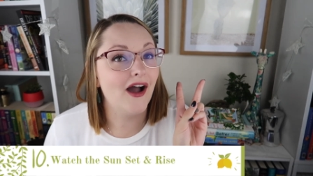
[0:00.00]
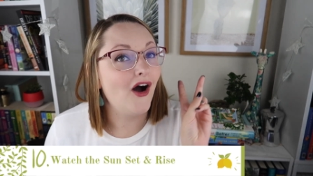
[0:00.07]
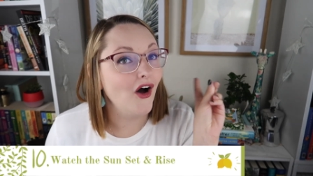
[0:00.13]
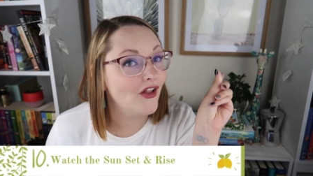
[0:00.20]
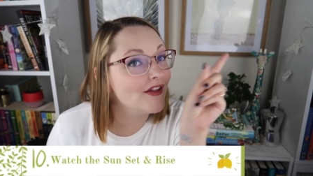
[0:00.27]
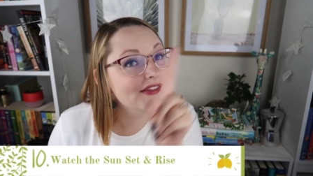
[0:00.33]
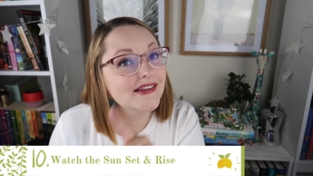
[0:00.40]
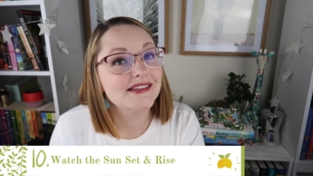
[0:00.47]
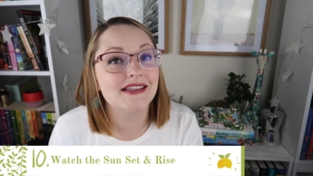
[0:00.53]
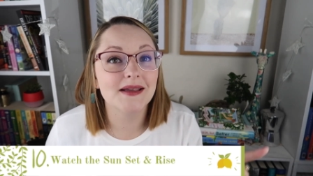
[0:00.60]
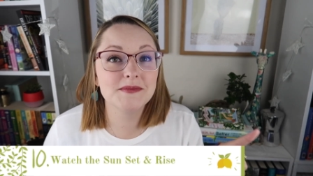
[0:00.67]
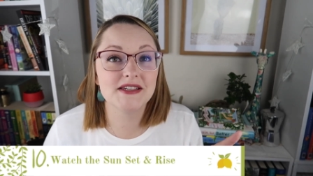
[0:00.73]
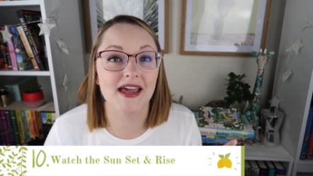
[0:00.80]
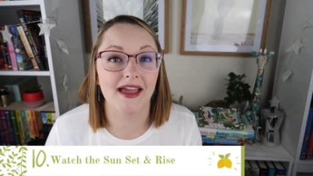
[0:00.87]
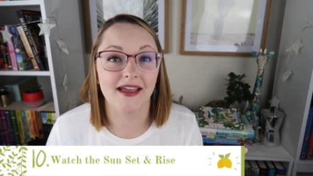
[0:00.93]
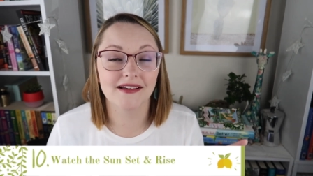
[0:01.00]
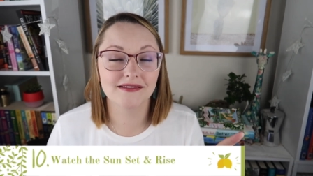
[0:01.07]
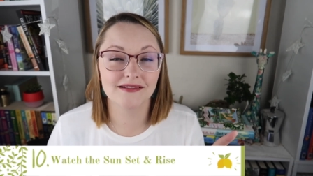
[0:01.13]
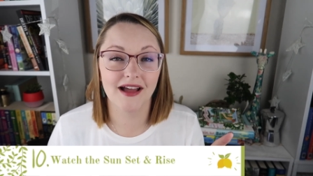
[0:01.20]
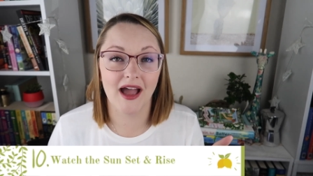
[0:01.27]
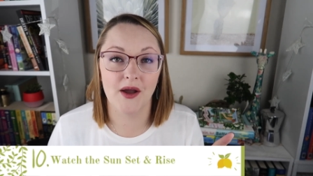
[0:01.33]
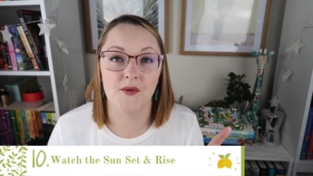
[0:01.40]
All in the same day.
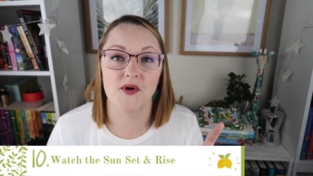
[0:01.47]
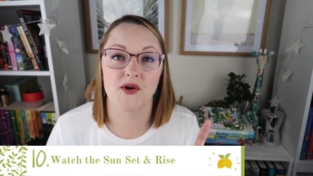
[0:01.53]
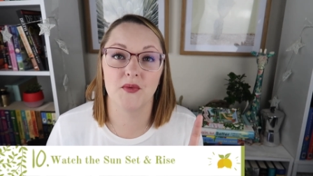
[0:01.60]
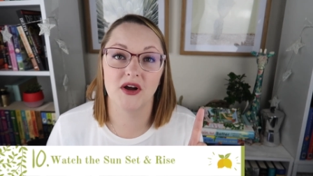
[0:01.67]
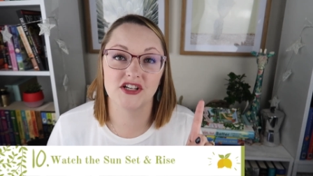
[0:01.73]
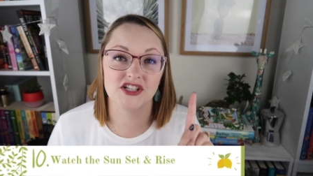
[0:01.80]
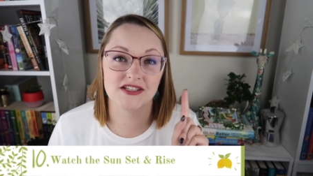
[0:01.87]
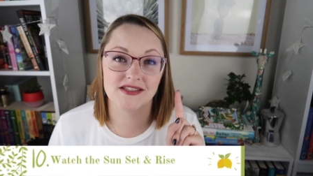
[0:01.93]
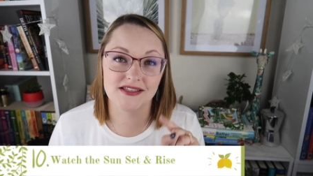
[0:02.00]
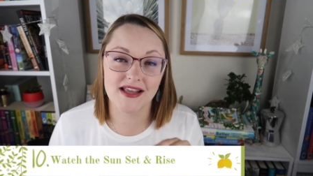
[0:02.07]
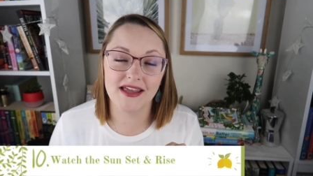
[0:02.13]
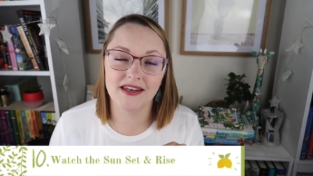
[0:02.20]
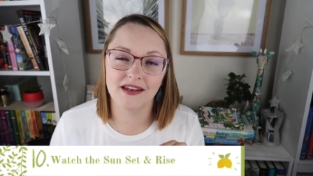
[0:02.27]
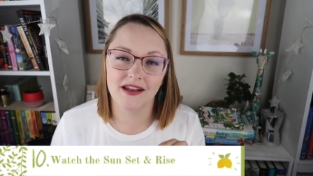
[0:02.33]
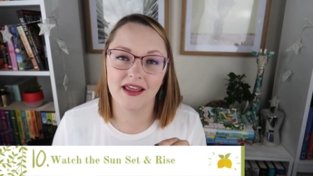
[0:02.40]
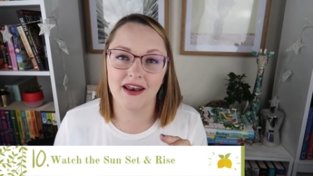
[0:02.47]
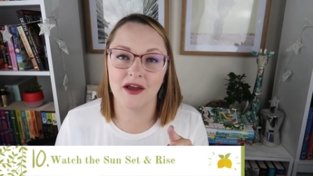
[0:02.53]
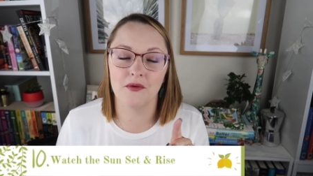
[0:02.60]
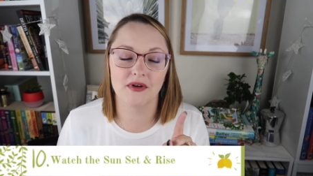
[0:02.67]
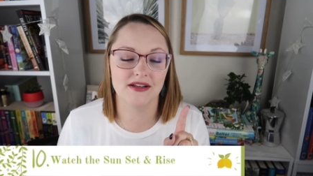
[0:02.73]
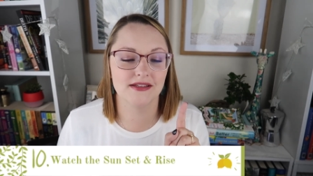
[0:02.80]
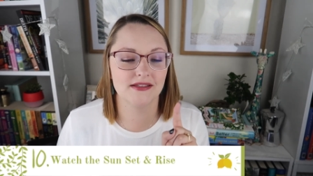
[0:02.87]
I want to watch it set and I
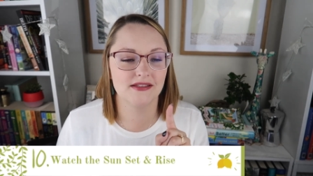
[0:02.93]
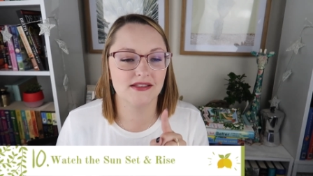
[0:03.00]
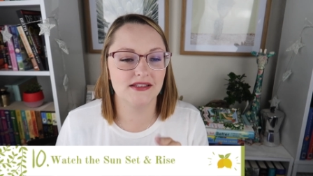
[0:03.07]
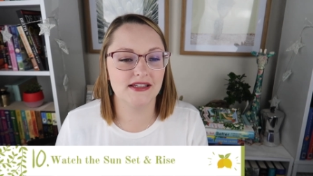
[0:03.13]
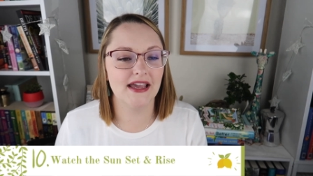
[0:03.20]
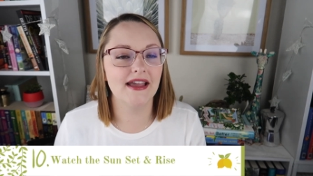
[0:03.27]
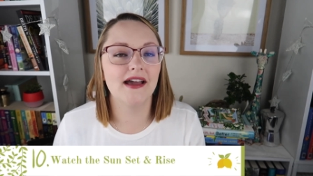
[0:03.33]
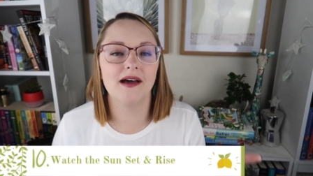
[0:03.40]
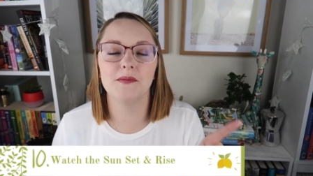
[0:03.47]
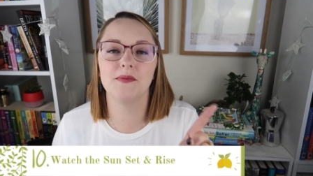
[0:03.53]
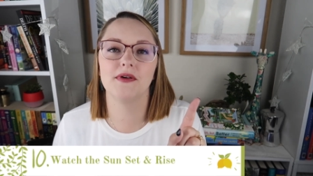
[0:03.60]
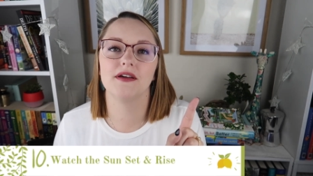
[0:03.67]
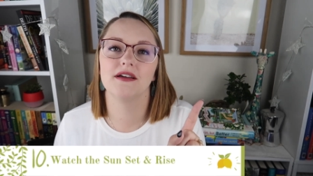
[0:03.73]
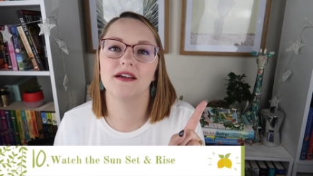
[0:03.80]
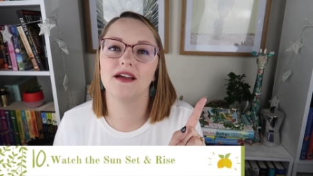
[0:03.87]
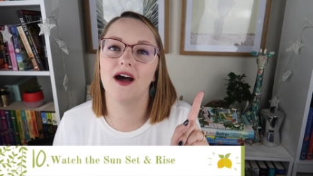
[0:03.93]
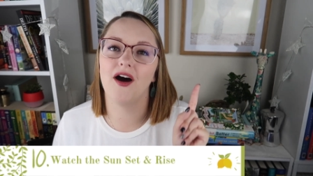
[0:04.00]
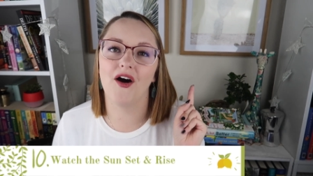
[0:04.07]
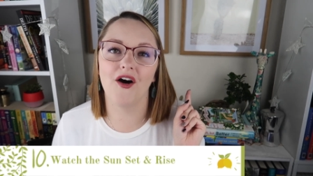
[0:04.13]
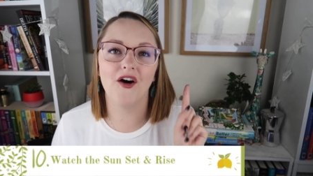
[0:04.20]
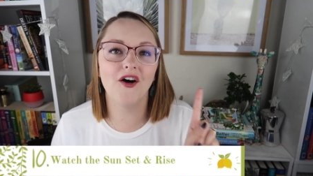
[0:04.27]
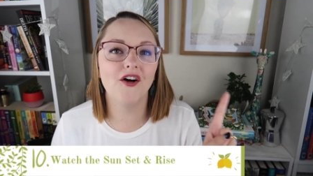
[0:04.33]
want to stay up
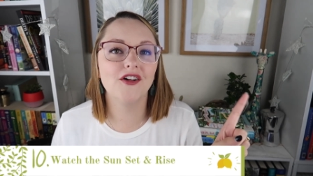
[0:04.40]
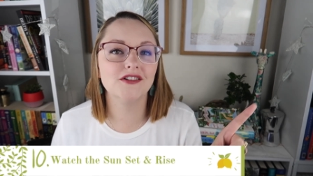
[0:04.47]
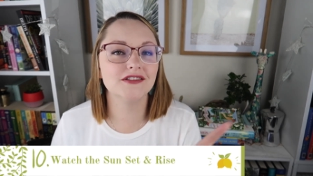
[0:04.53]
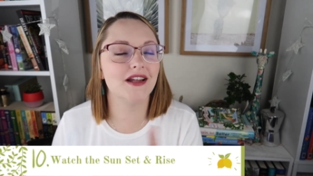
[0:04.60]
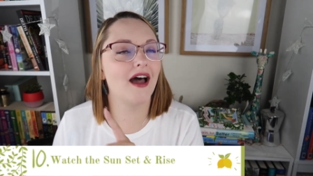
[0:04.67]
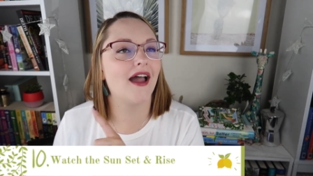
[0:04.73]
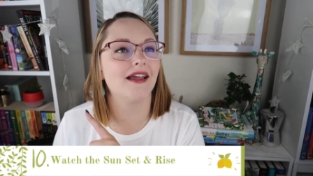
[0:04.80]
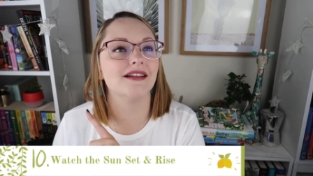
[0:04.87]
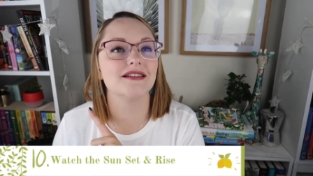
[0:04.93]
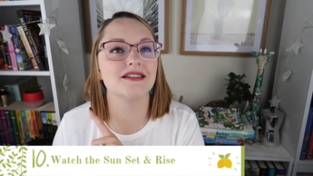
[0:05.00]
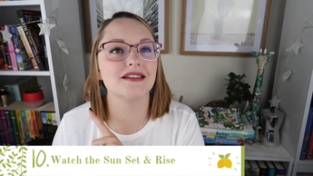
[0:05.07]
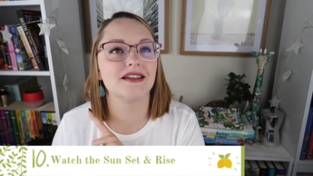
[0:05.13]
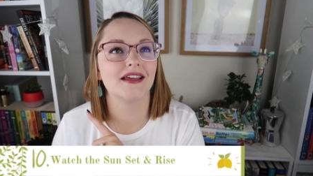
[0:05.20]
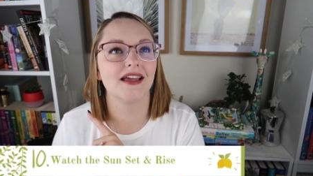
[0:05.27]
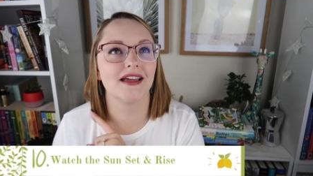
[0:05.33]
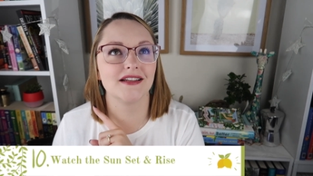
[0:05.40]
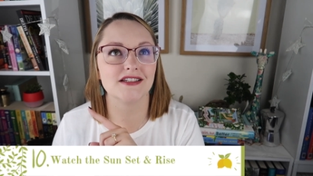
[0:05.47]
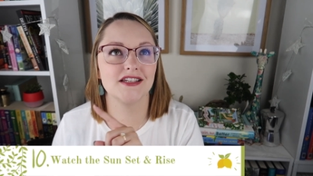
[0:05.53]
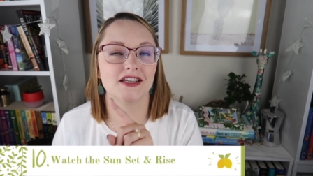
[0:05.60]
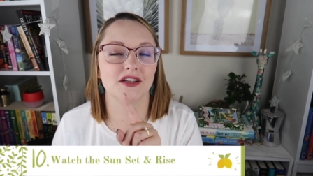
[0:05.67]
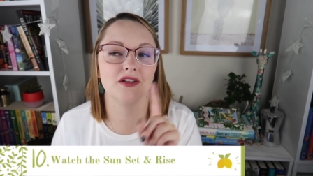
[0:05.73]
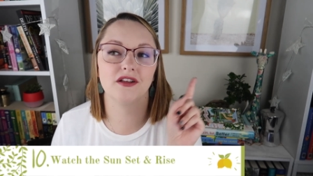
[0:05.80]
all night
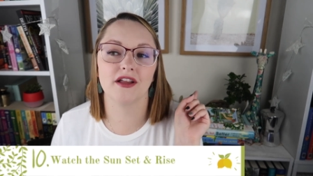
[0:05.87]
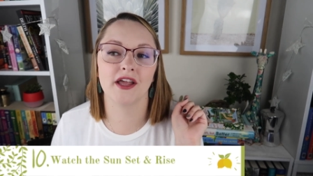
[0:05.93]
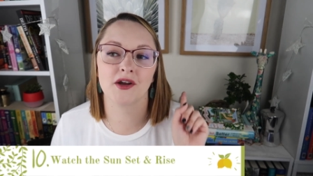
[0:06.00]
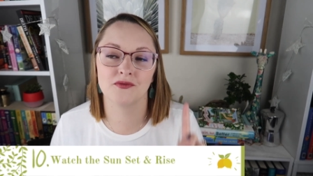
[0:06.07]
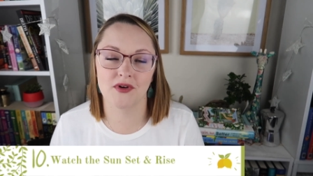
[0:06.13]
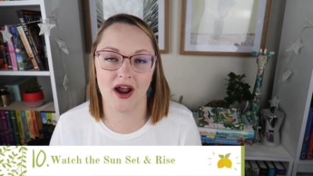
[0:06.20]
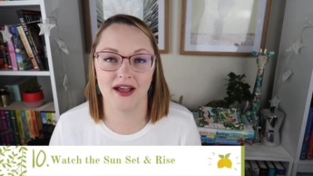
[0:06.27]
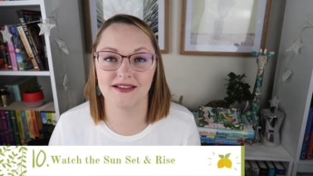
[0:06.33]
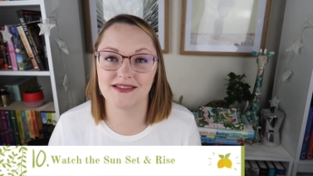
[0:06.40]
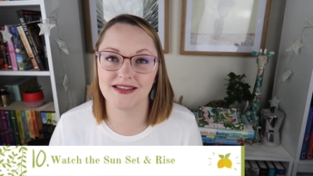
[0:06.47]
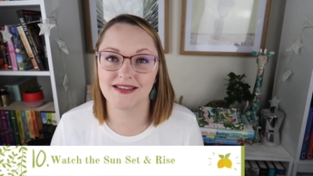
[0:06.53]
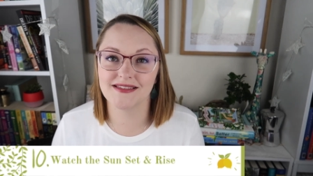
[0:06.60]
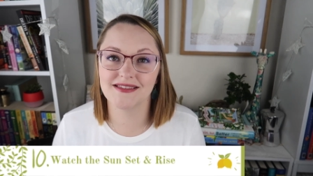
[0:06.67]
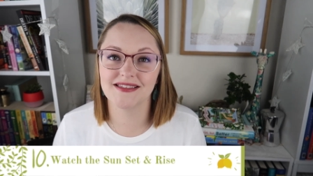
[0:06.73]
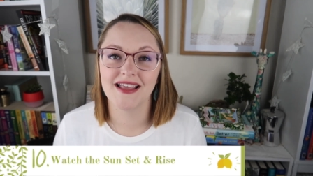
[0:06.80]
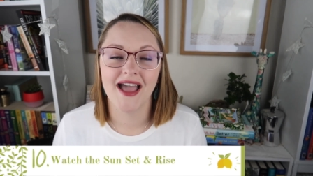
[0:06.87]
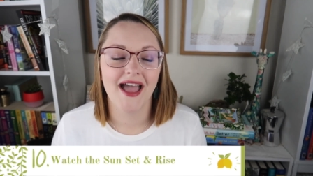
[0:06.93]
until it rises.